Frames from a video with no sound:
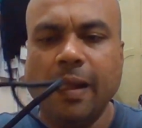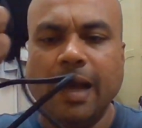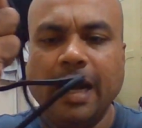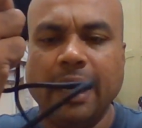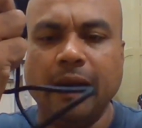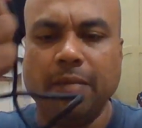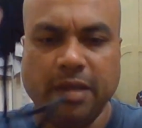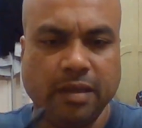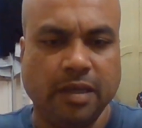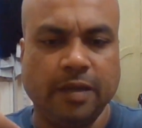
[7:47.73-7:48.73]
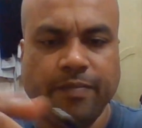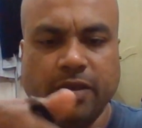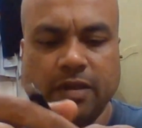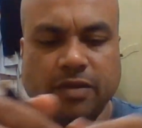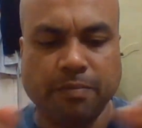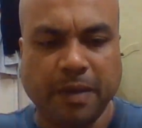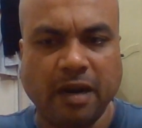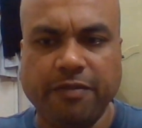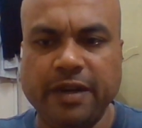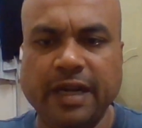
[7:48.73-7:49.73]
That's a
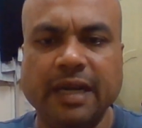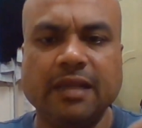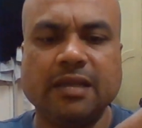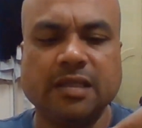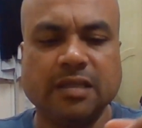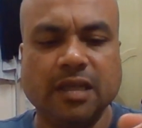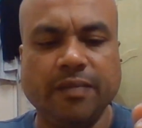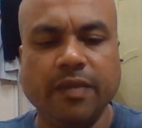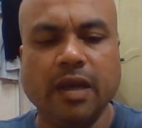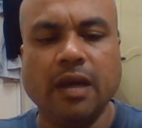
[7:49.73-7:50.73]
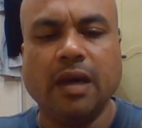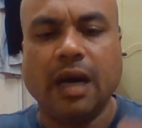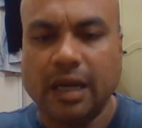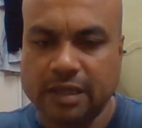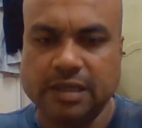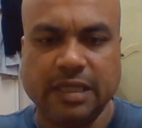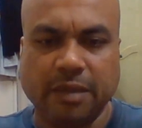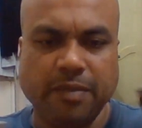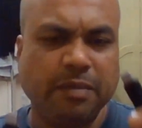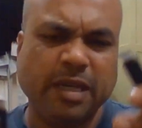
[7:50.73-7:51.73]
part of it, and this is the other
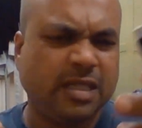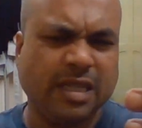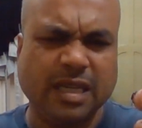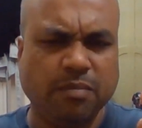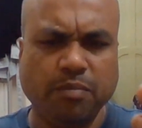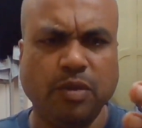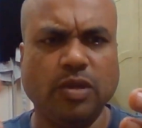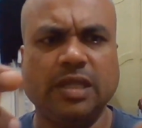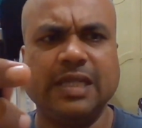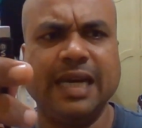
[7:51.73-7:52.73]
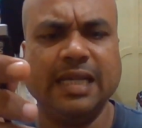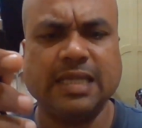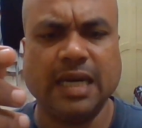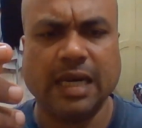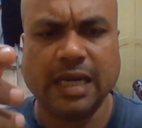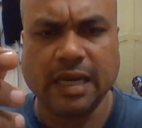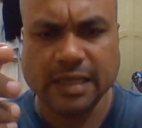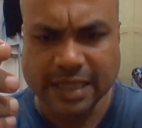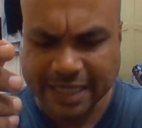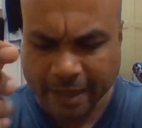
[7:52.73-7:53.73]
C-type. They're basically both the sides are
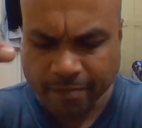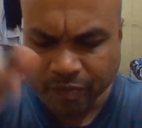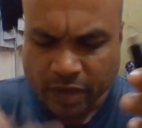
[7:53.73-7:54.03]
C-type.